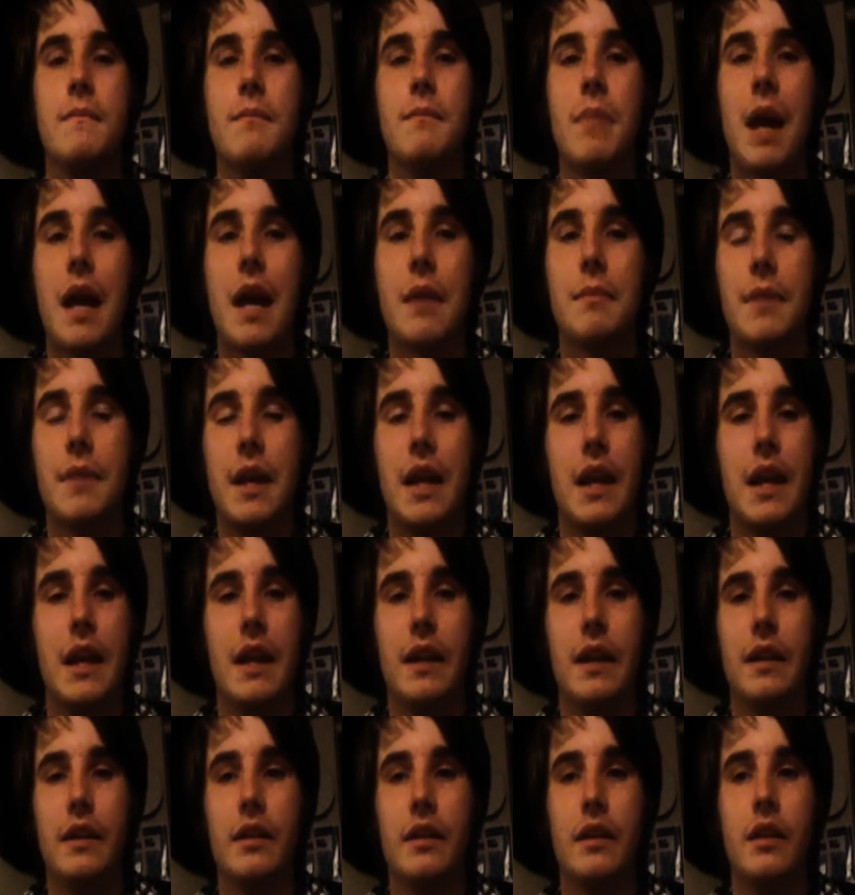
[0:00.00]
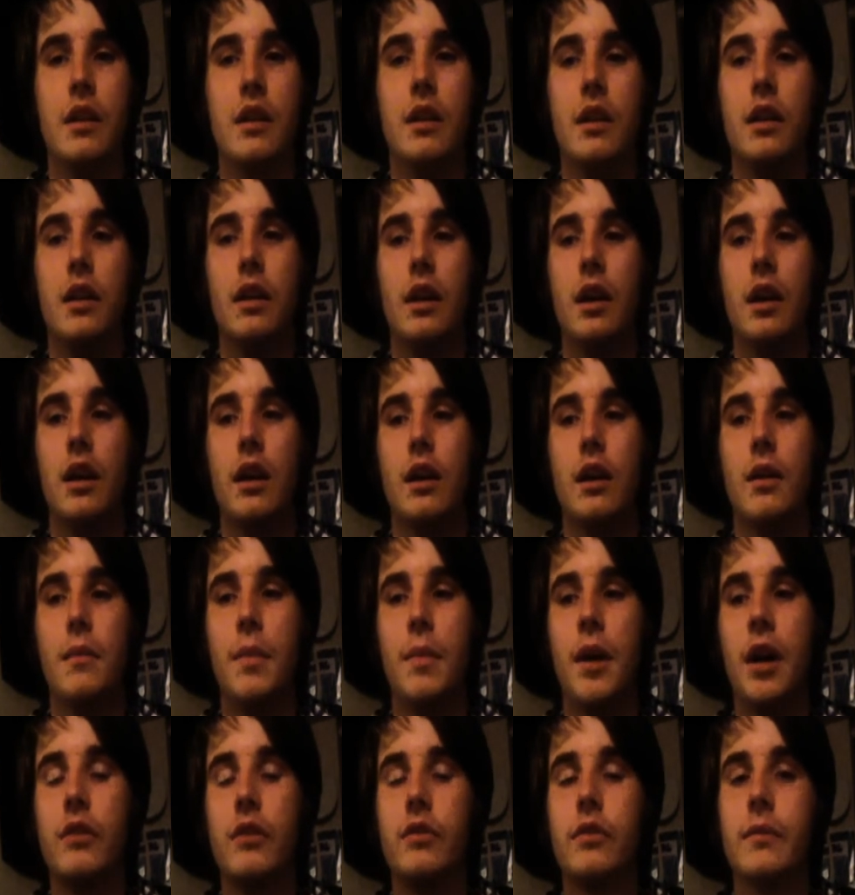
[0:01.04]
Batman.
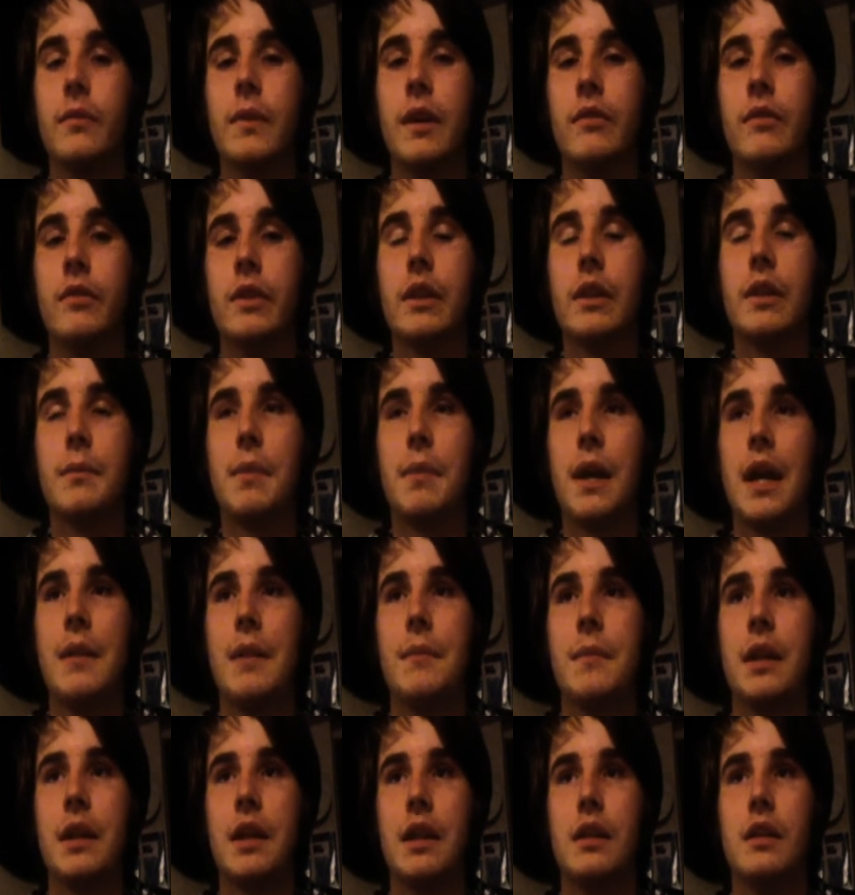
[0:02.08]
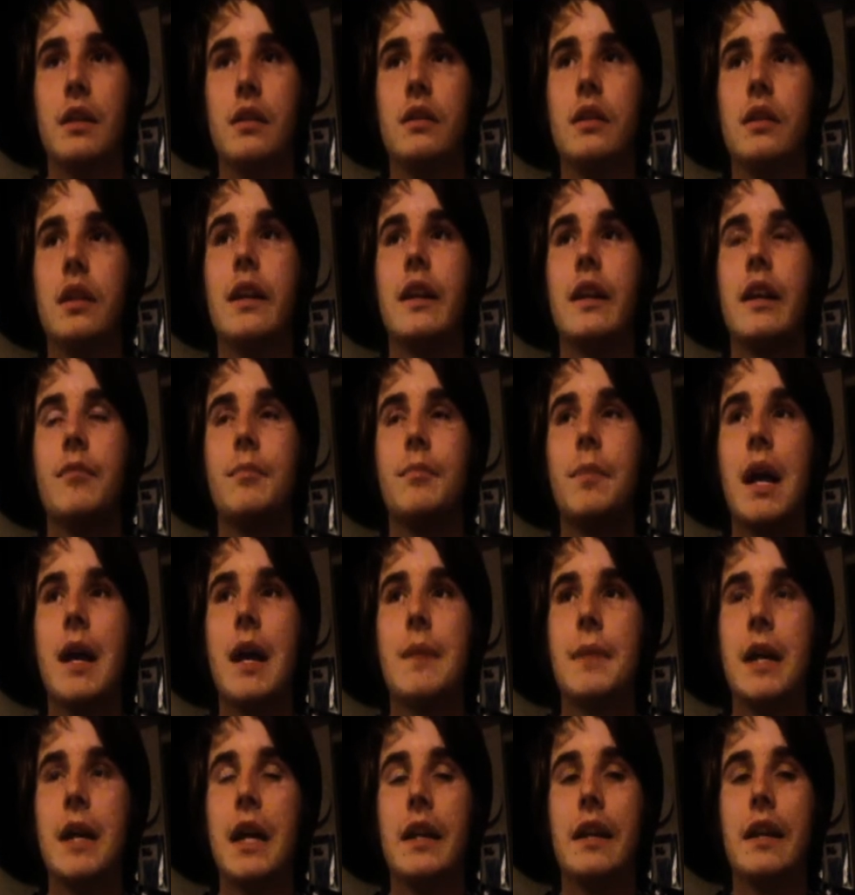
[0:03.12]
Apart from I think the Batman, yeah, they have
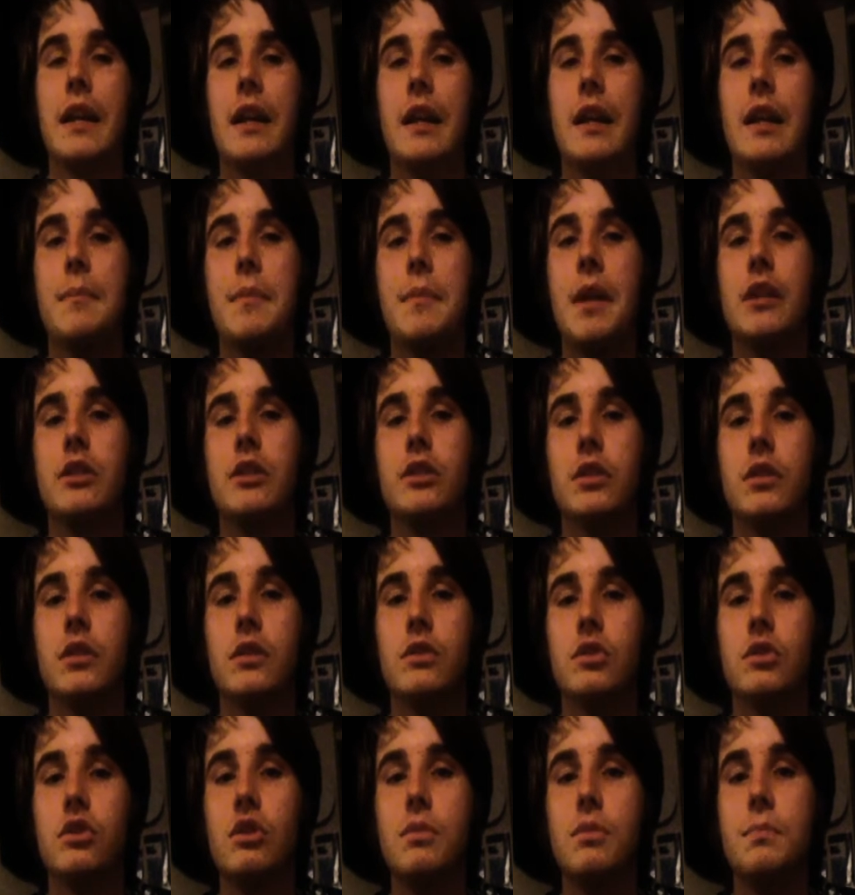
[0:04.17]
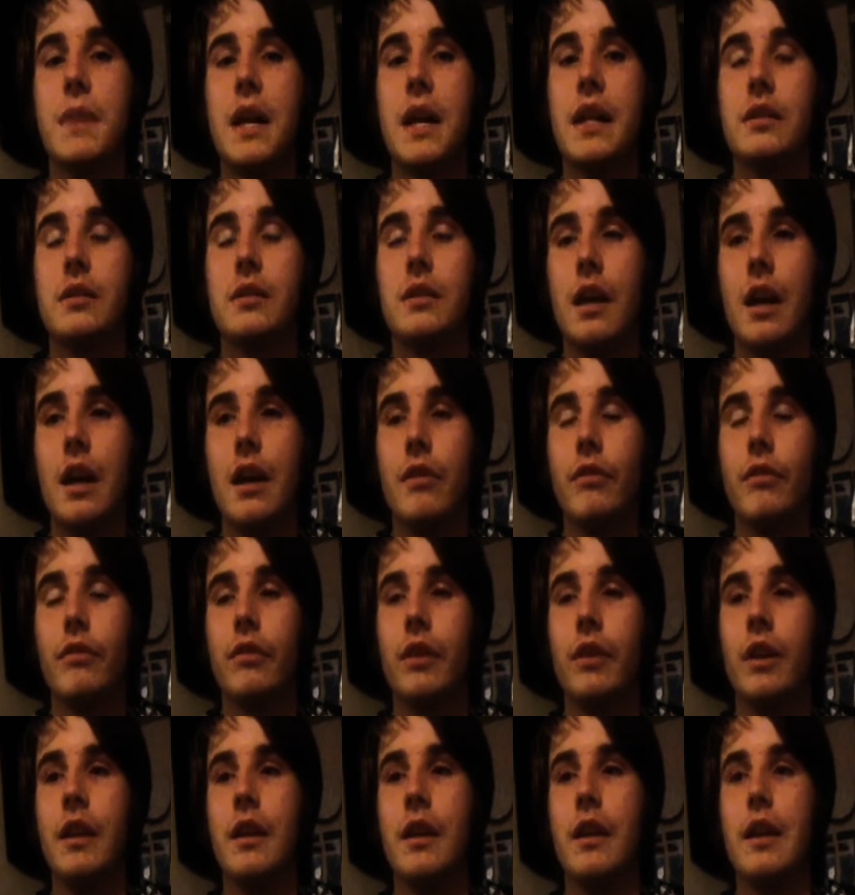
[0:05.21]
Batman, and he mentioned Superman's
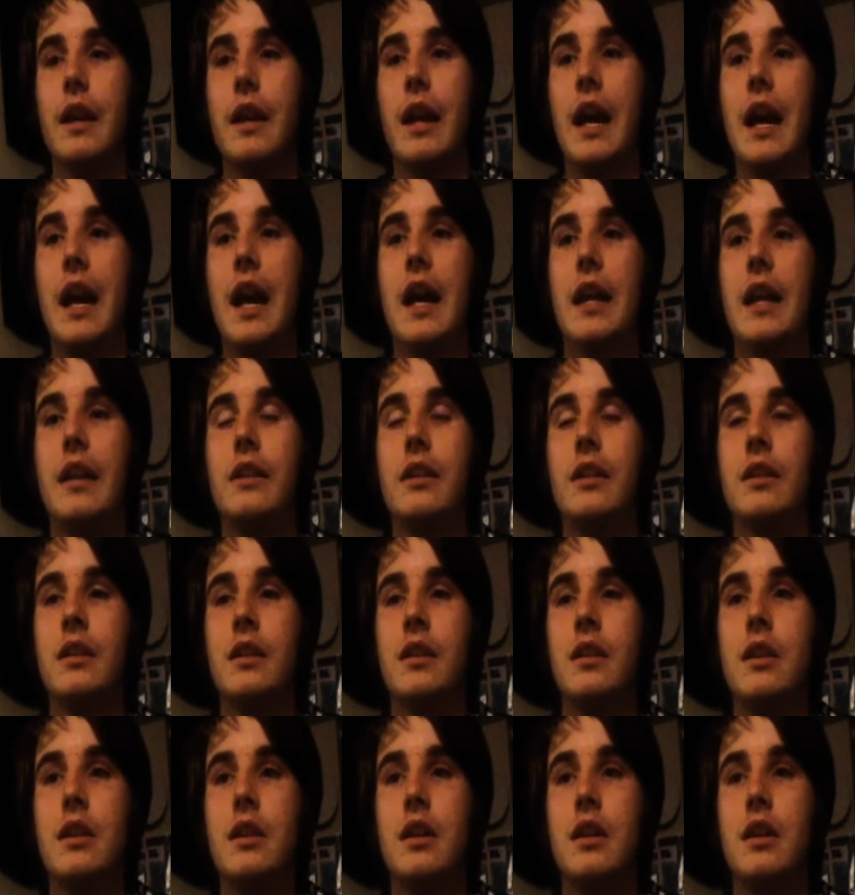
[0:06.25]
death, and